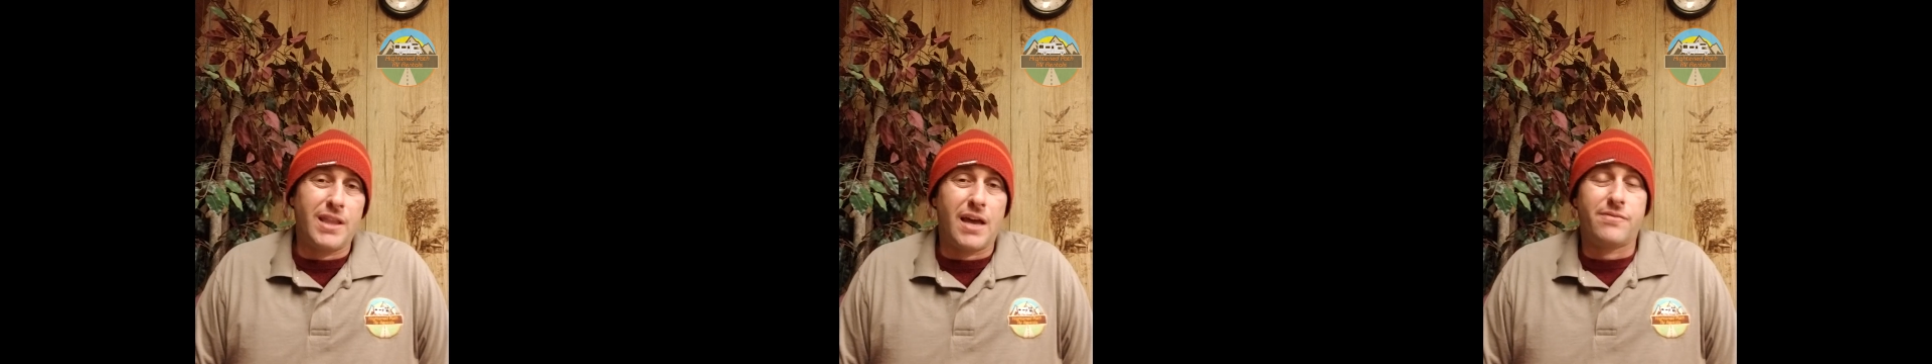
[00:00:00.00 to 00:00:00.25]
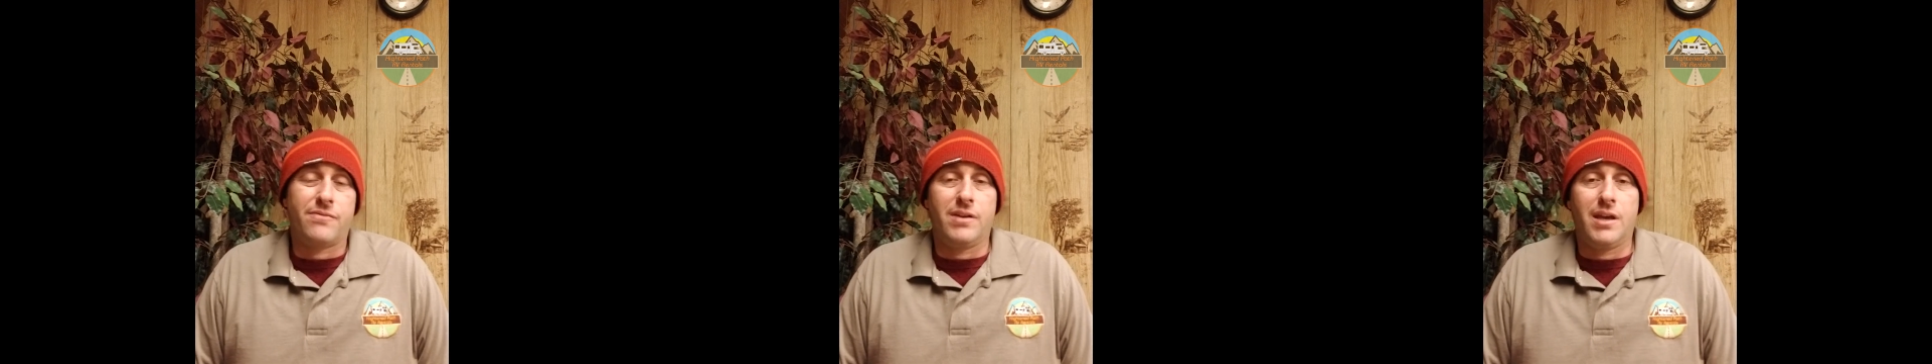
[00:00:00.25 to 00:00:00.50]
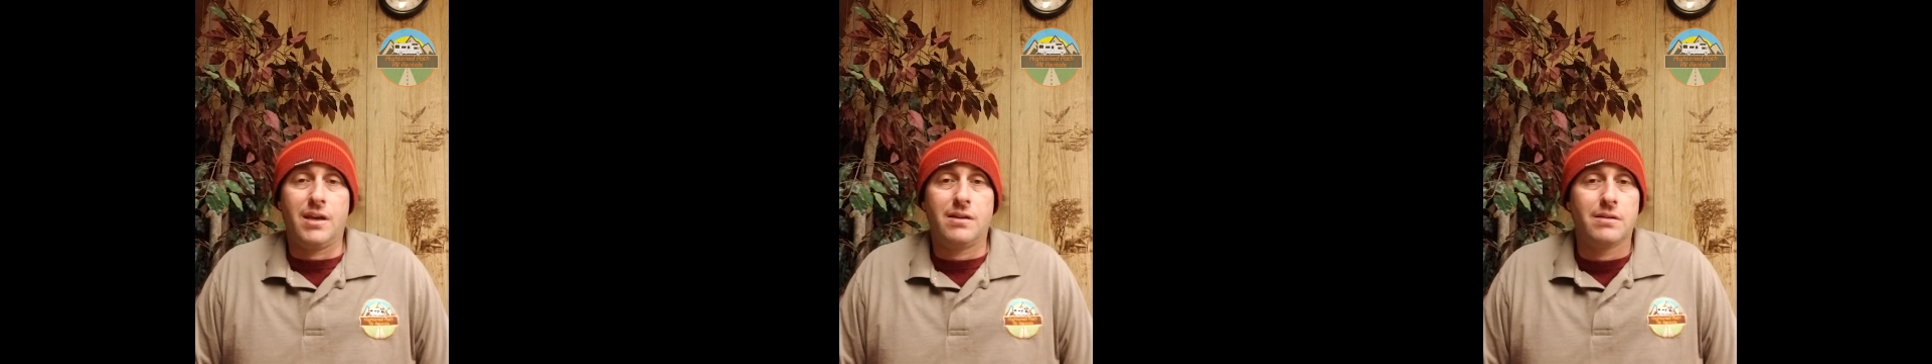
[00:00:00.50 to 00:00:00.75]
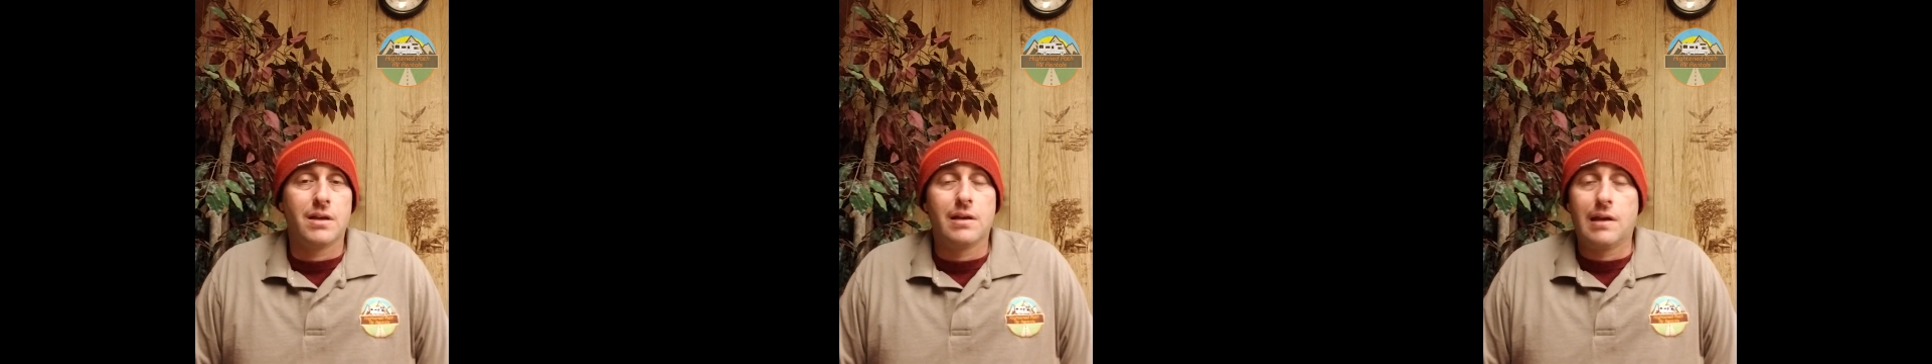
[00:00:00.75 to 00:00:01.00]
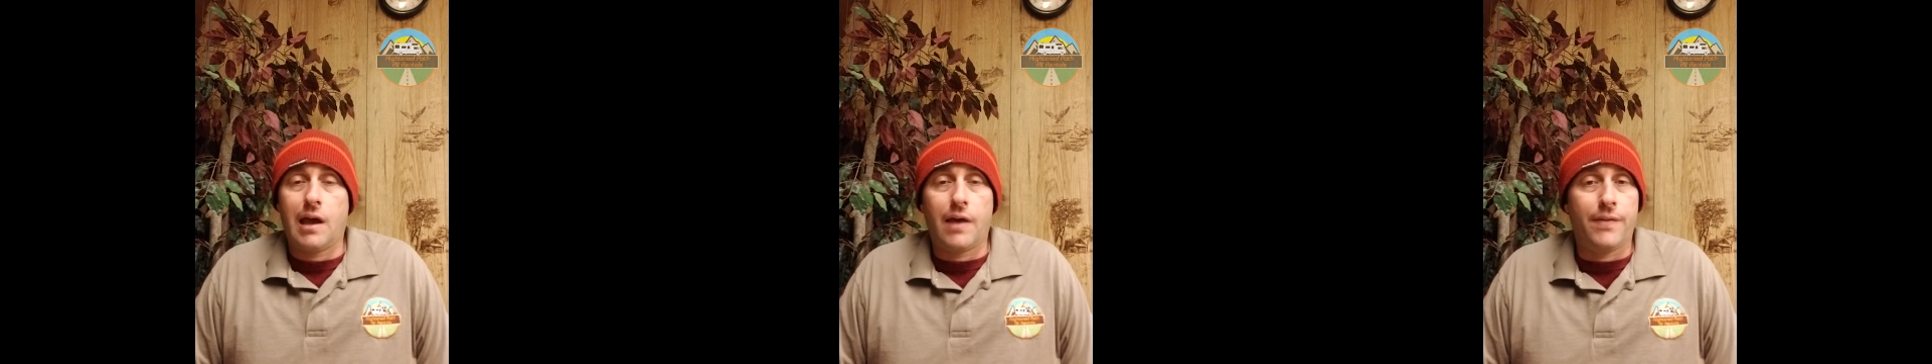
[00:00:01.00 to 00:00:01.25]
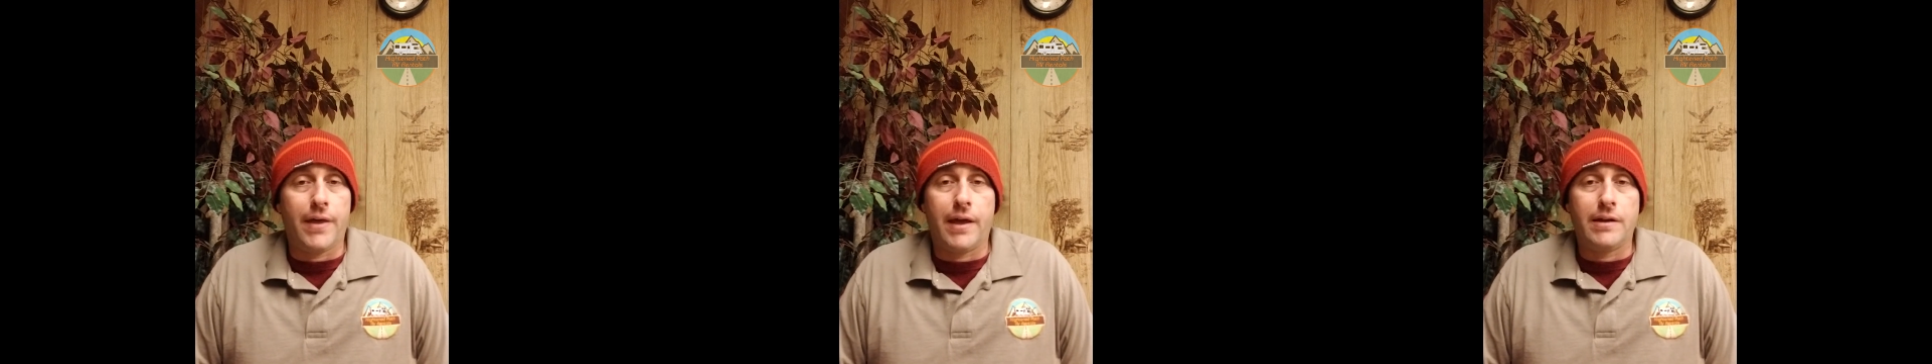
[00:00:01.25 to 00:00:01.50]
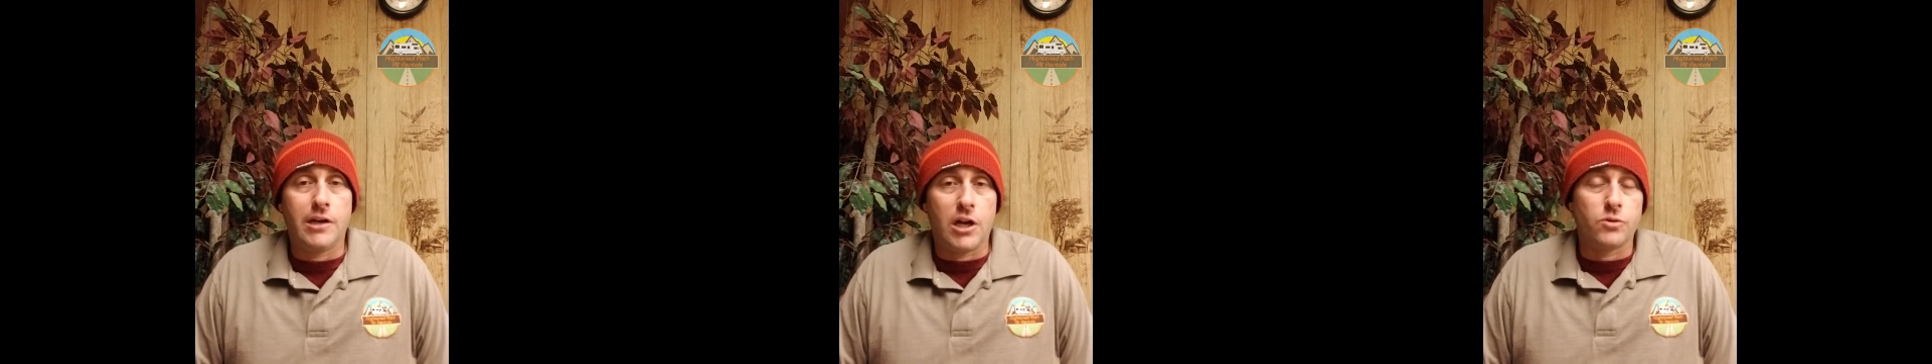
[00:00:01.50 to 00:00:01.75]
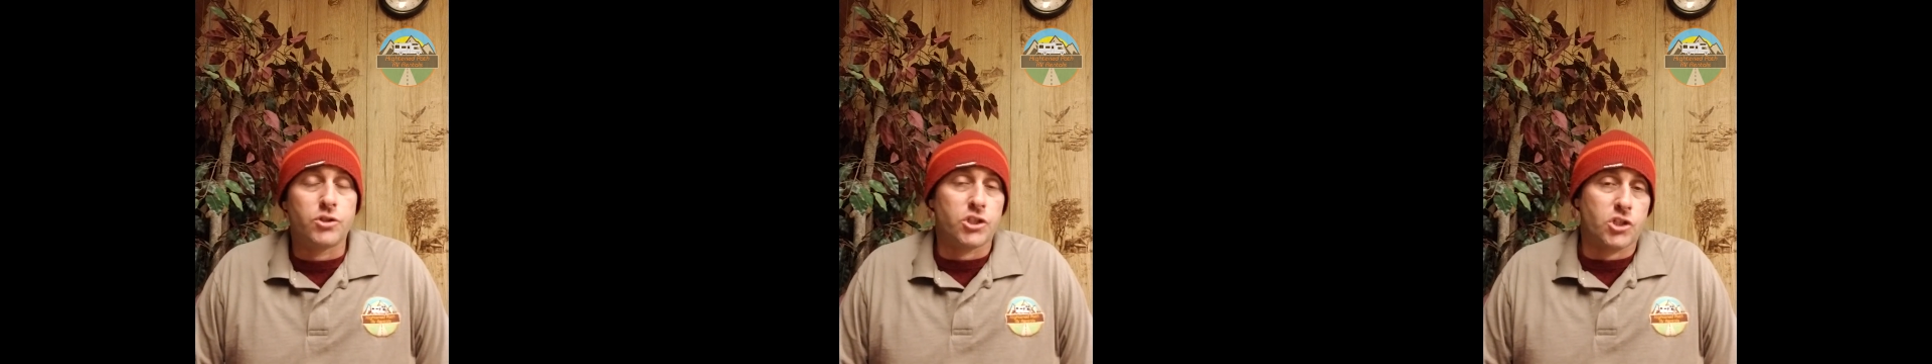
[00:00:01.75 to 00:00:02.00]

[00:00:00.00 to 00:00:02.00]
that fee, and then, just